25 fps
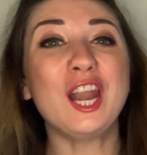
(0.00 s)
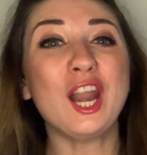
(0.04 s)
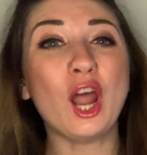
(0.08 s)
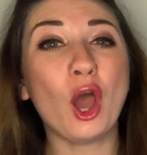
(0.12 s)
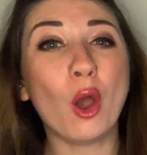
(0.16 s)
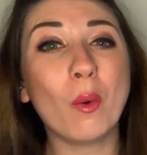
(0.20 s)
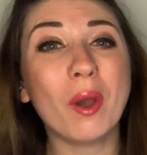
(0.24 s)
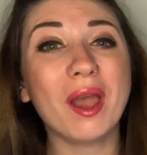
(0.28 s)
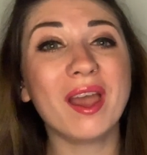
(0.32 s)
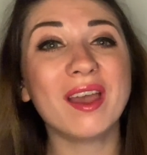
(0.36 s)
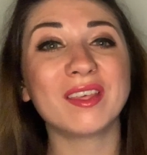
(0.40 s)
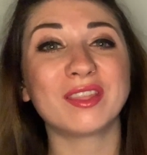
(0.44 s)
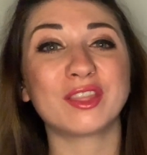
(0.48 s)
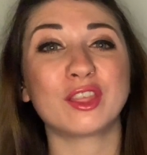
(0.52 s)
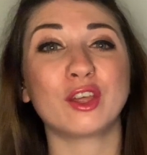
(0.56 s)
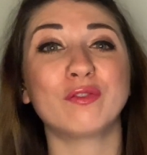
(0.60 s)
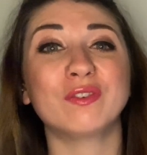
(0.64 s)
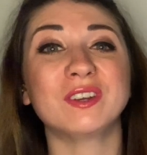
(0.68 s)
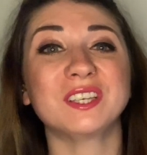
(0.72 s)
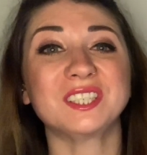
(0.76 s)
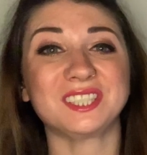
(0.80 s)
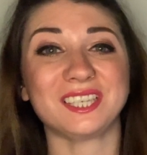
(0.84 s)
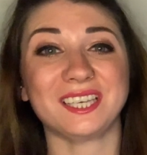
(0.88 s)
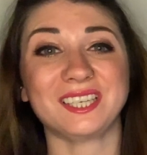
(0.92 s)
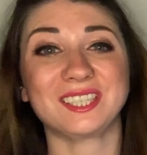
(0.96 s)
lower the
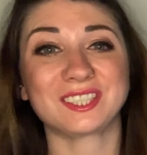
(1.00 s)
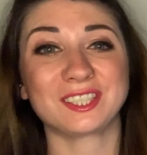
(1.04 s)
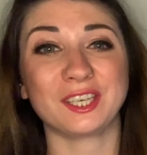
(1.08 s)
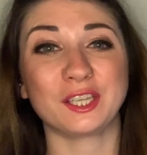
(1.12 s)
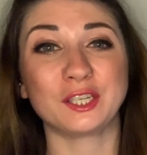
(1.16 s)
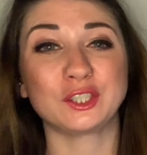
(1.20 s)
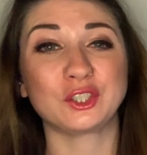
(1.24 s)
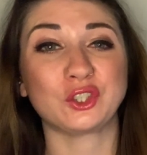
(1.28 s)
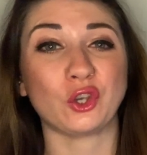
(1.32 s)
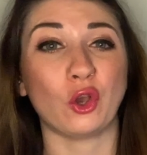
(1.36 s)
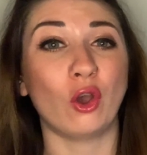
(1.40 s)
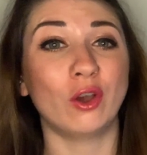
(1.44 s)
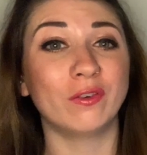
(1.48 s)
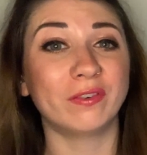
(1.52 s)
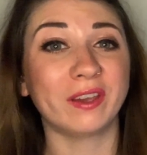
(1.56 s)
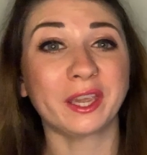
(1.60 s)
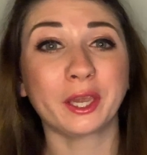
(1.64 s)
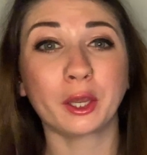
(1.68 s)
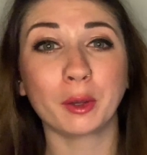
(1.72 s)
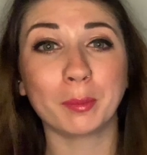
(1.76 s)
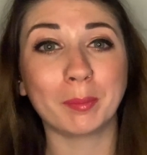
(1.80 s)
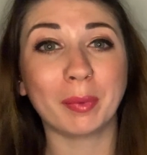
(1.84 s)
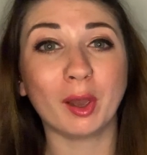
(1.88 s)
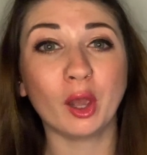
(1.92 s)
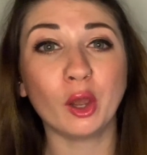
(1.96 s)
resistance of a
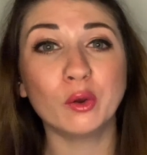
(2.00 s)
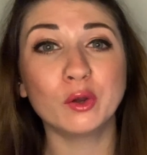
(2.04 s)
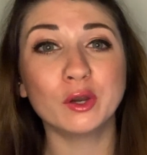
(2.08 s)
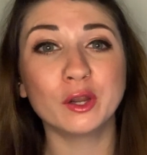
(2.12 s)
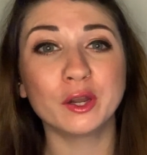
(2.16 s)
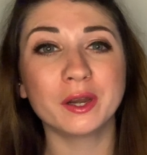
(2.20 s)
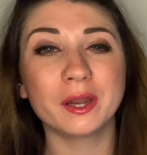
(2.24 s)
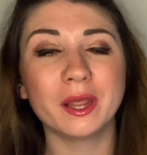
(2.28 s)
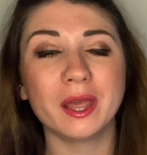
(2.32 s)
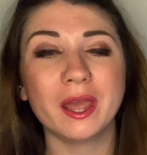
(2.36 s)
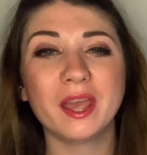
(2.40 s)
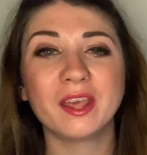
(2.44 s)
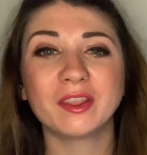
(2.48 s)
component,